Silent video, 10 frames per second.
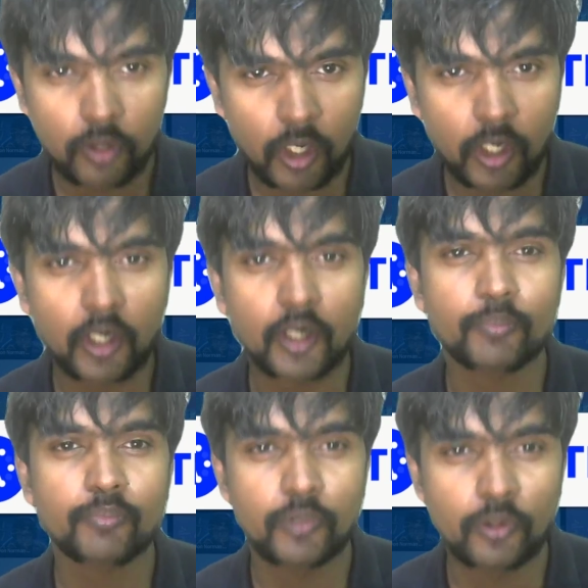uh,
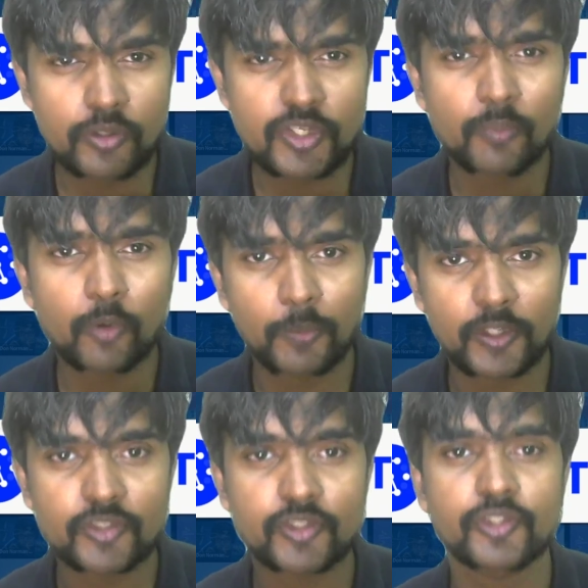you know, somehow
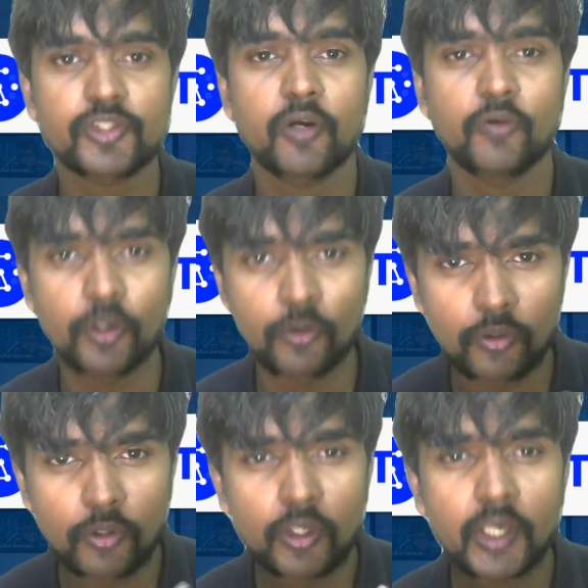persist, how do
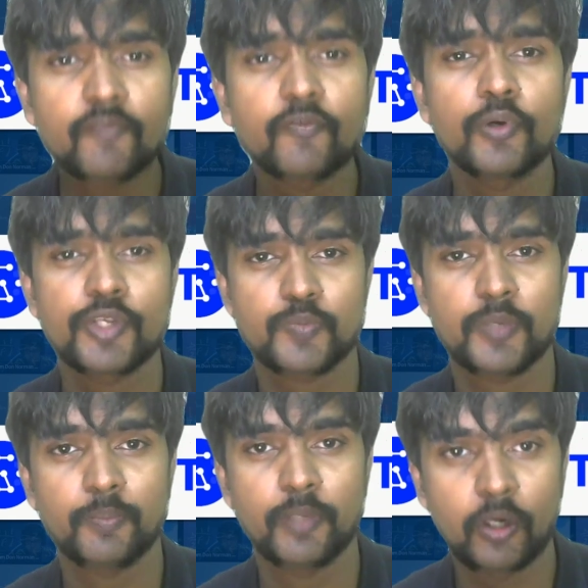you influence
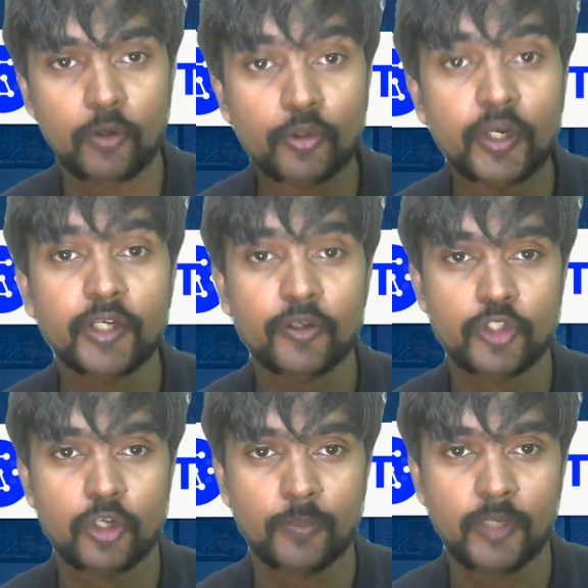people, how do you get your
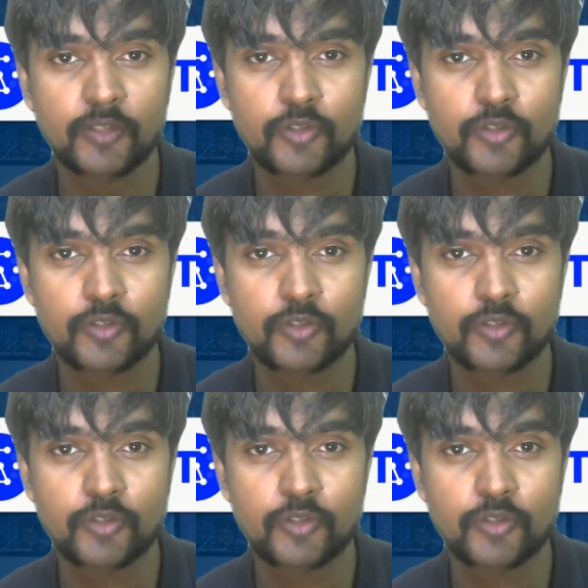job done.